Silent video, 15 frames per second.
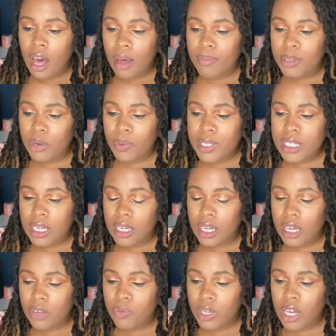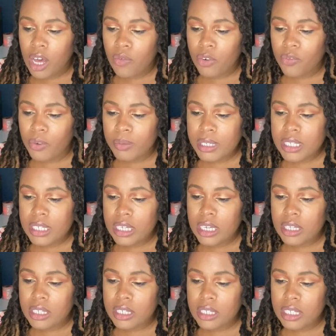There was a gun recovered from the
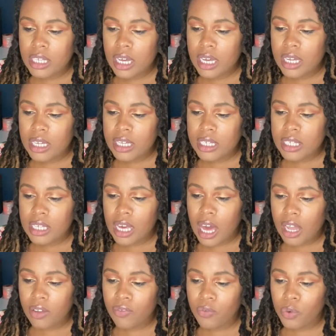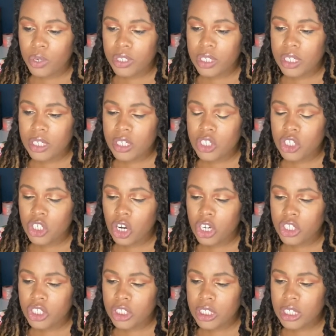scene. The DA is
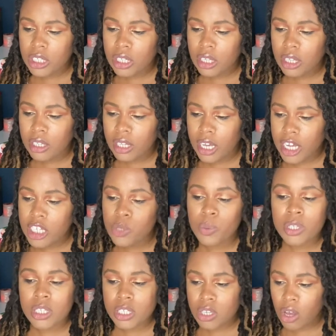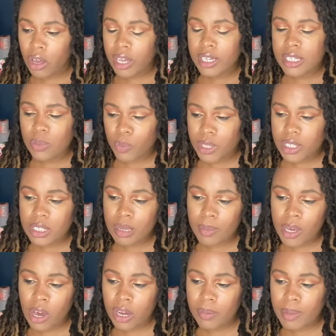charging Lanez with assault and with a
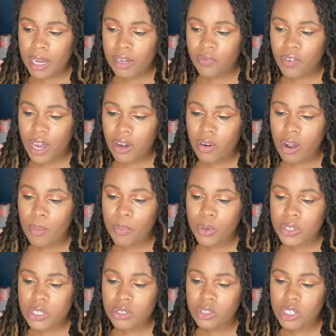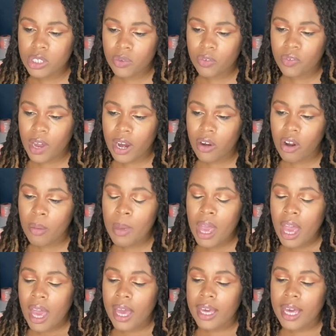semi-automatic firearm, personal use of a firearm,
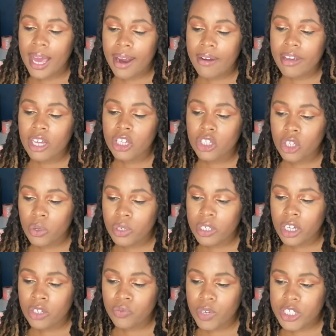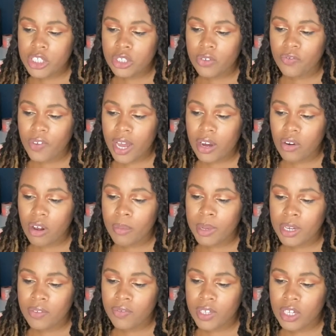and carrying a loaded, unregistered firearm in
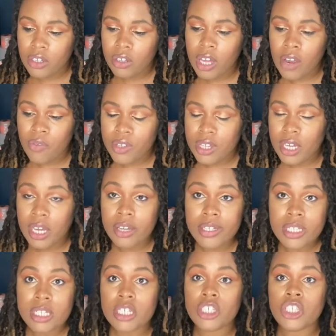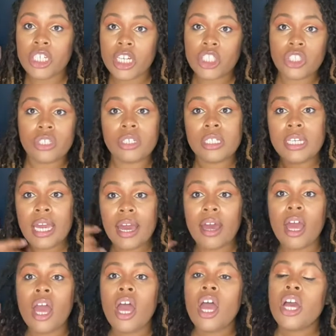a vehicle. Everything else is conjecture. Yeah.
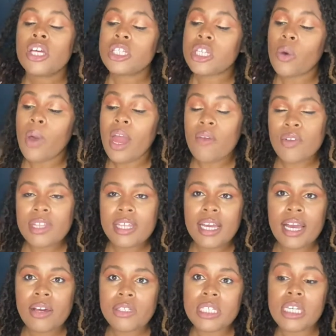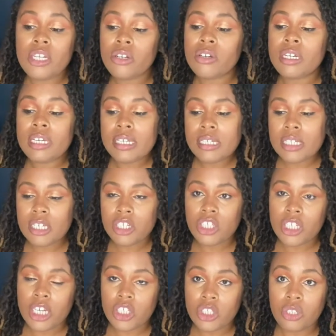So everything else here is
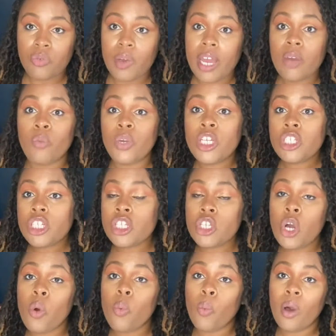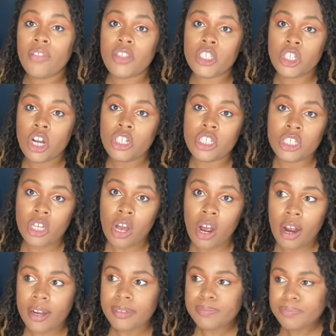conjecture, right? We just know what the charges
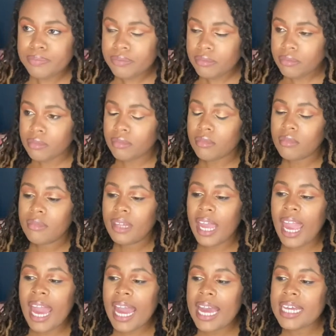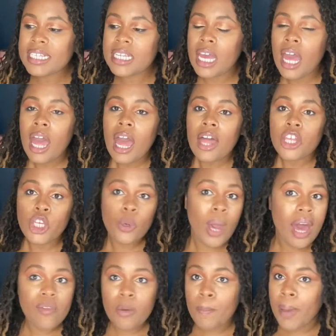are. And you
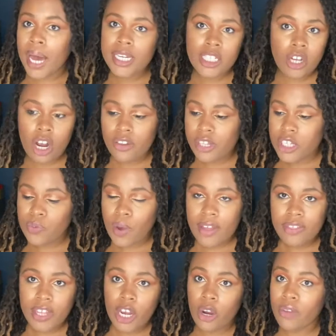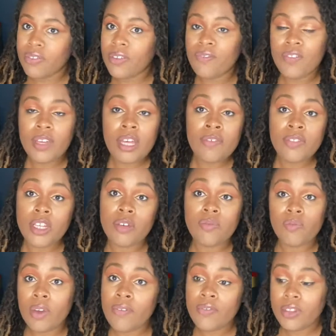have a bodyguard that's right there. If
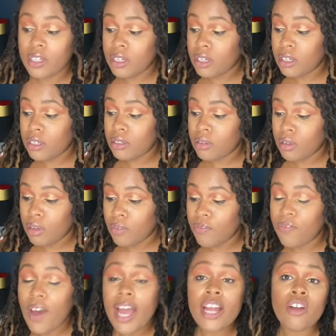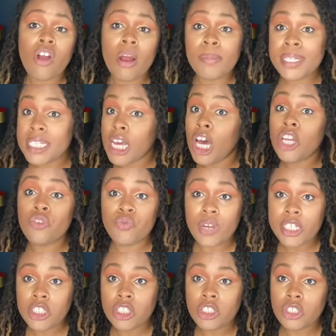the firearm is
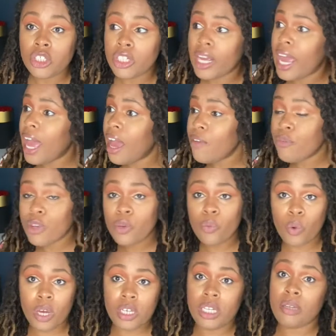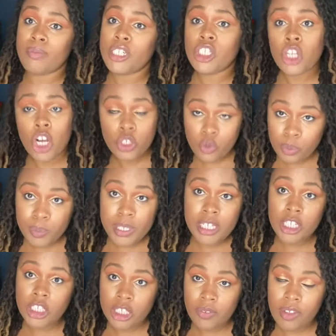unregistered, everyone can be charged with
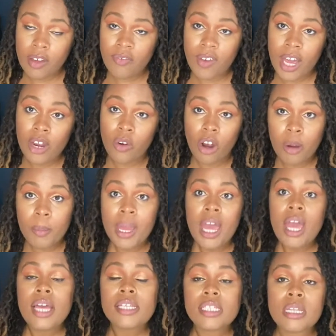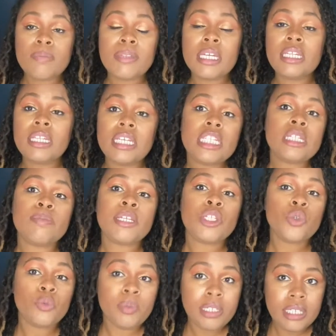possession of that firearm. Something leads me
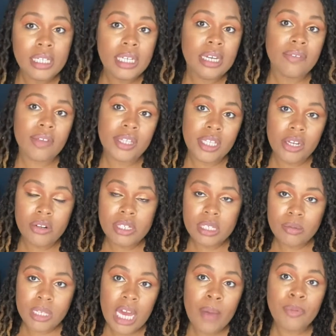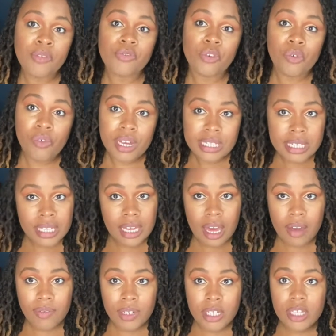to believe that there is some type of forensic
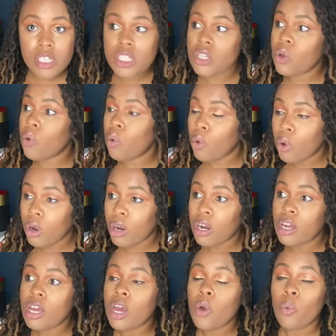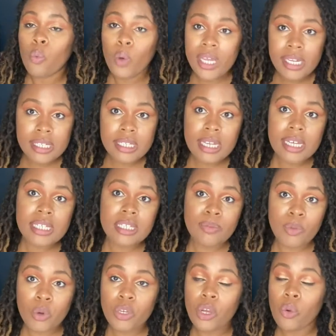evidence or witness
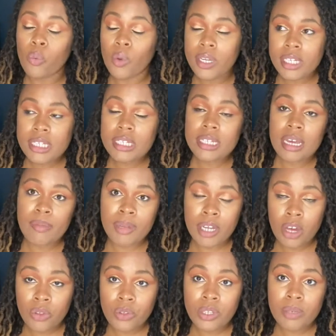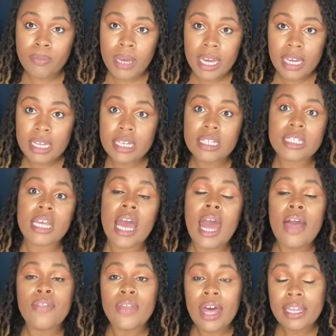testimony or witness statement other than Megan's
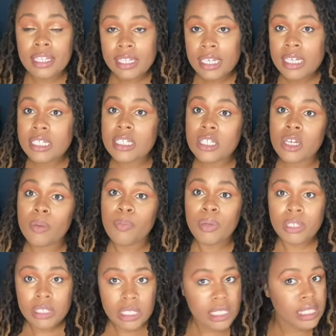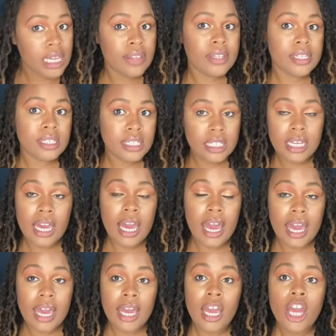that leads the police and the
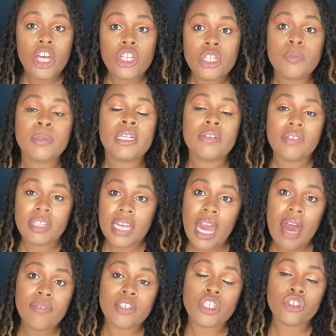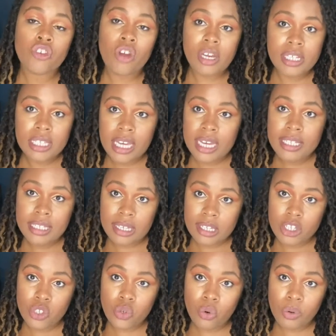DA to believe that they have the strongest case
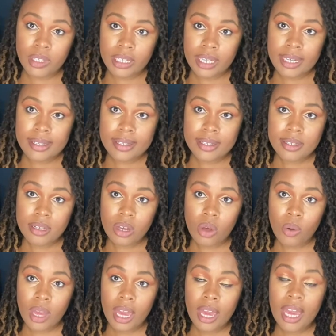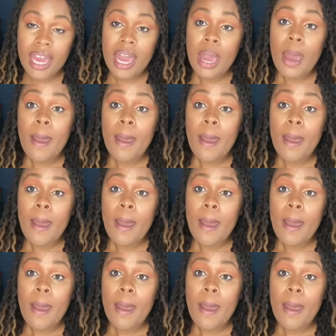against Tory Lanez, okay?